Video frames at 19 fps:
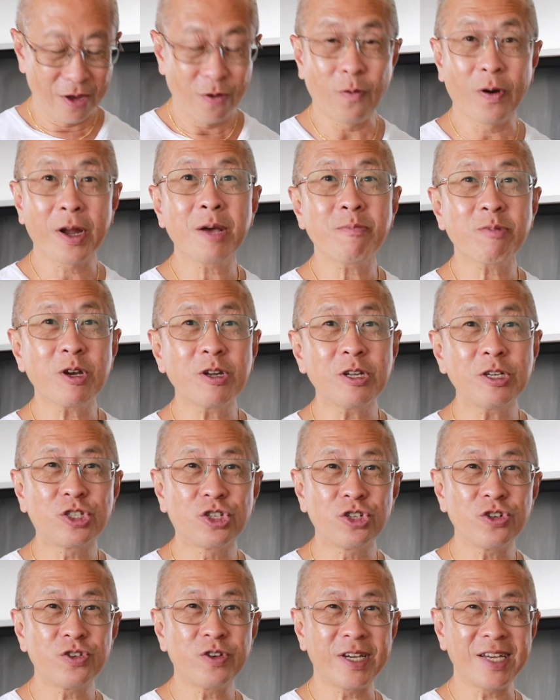What I'm going to
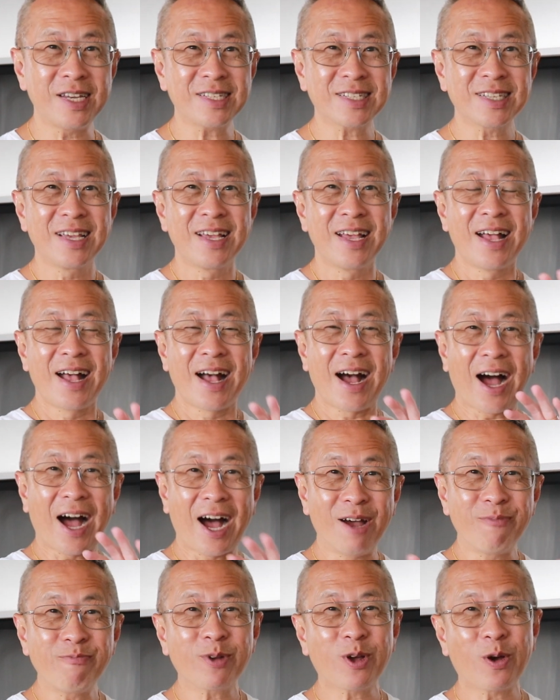do is
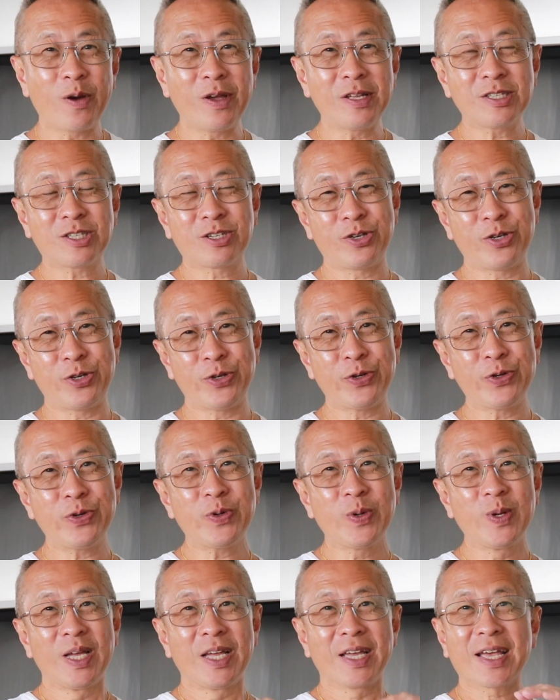I'm going
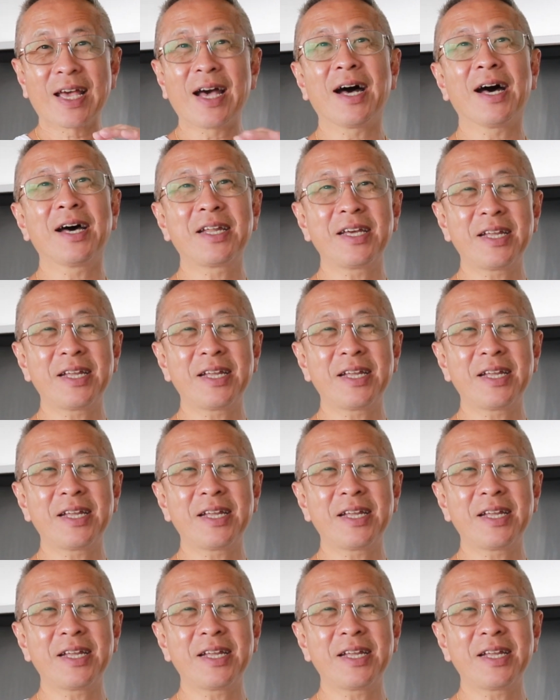to cut